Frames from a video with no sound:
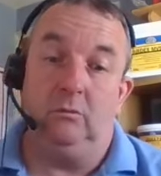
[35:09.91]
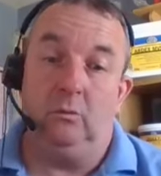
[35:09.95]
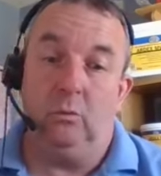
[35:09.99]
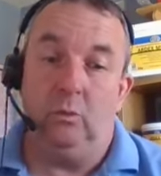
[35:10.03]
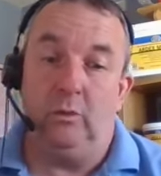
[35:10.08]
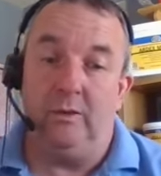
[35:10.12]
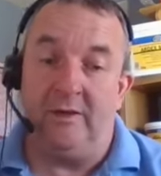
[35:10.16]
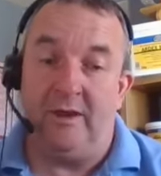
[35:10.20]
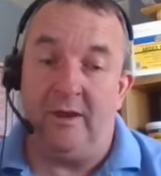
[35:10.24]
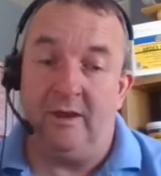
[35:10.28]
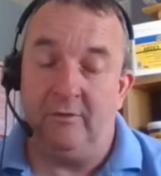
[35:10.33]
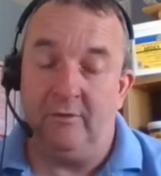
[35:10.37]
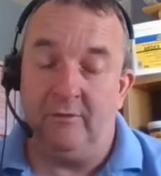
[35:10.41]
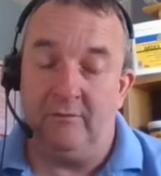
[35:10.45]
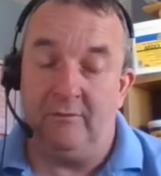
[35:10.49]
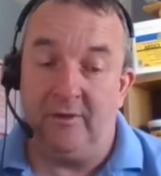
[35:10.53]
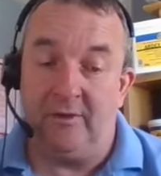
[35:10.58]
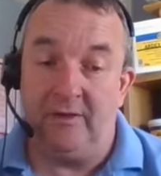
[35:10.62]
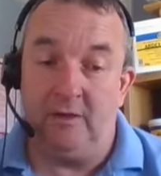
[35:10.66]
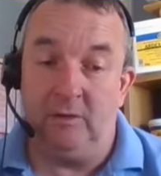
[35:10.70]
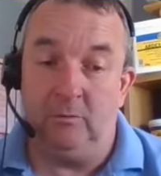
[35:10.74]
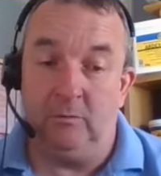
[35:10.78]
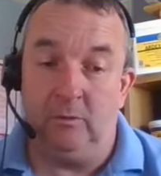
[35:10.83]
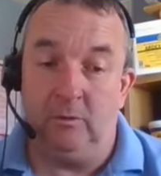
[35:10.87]
we are
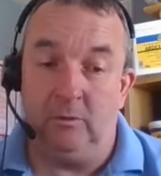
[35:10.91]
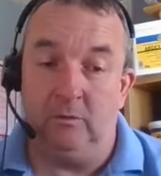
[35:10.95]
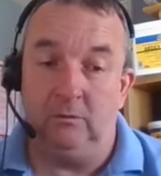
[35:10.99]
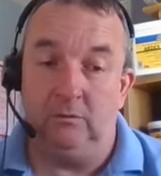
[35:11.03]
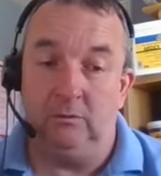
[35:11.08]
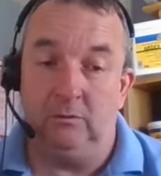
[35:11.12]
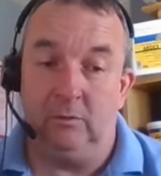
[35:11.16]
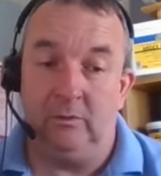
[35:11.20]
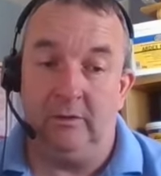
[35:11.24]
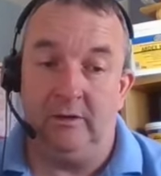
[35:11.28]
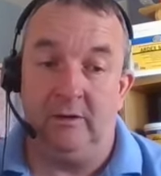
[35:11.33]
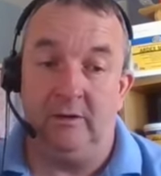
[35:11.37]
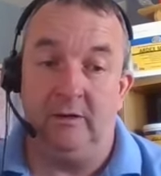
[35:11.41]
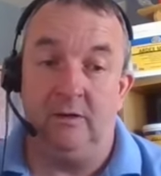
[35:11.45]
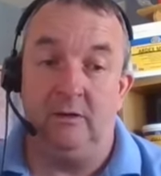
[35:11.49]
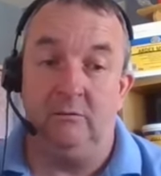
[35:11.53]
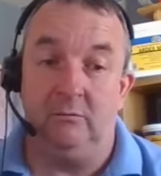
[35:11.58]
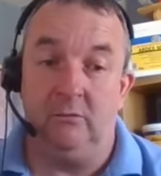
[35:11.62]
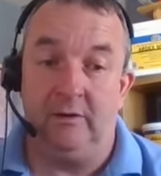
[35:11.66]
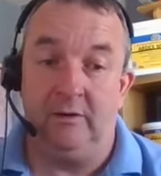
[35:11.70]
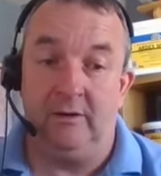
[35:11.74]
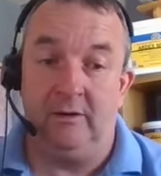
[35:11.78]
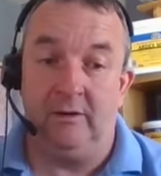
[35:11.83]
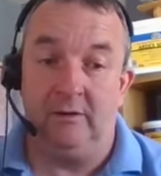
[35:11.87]
available. We
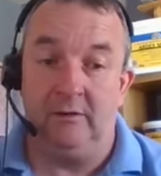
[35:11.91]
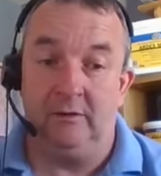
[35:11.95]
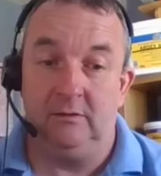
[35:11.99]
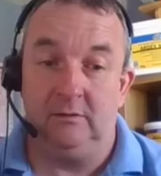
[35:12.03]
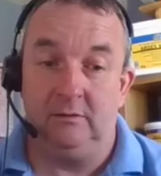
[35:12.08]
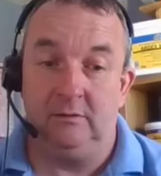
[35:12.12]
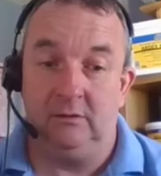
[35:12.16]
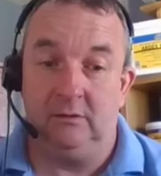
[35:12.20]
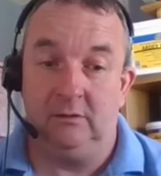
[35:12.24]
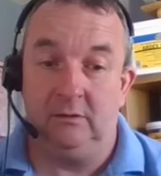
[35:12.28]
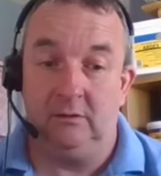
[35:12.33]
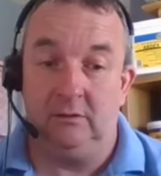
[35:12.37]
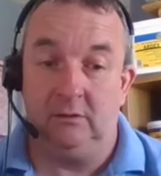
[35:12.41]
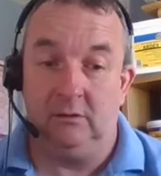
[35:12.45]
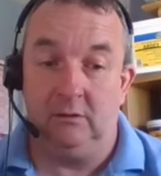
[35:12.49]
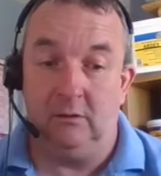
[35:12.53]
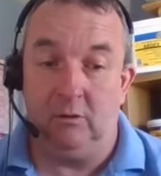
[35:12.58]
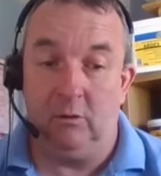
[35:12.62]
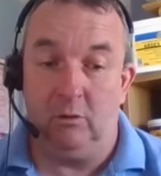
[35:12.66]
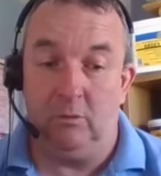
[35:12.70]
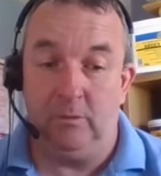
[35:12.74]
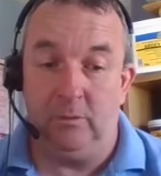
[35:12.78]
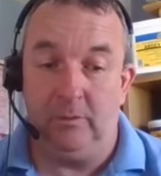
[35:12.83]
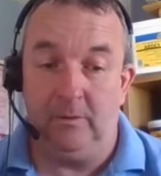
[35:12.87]
are
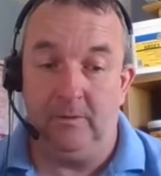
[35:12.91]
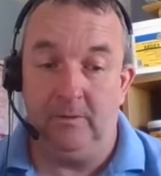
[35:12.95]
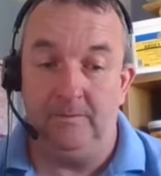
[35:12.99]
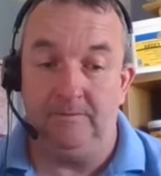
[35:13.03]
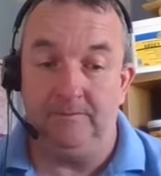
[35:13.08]
open.